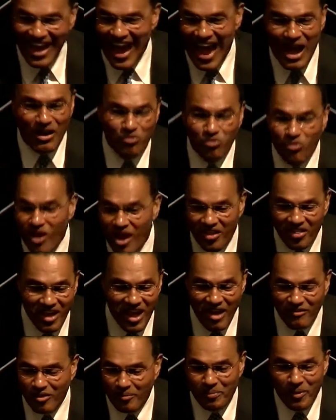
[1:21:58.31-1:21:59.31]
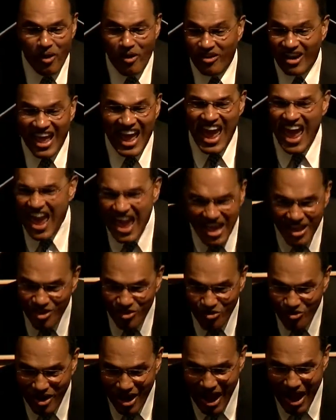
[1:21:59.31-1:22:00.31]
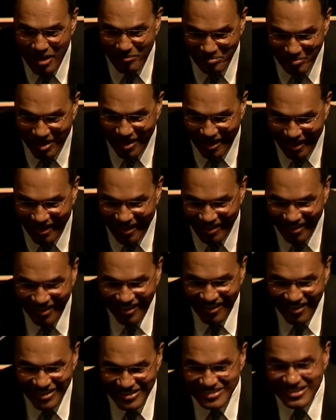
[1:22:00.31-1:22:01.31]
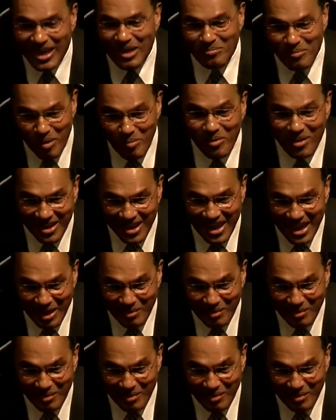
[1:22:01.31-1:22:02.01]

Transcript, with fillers: I'd rather have a parent angry at me, because let me be the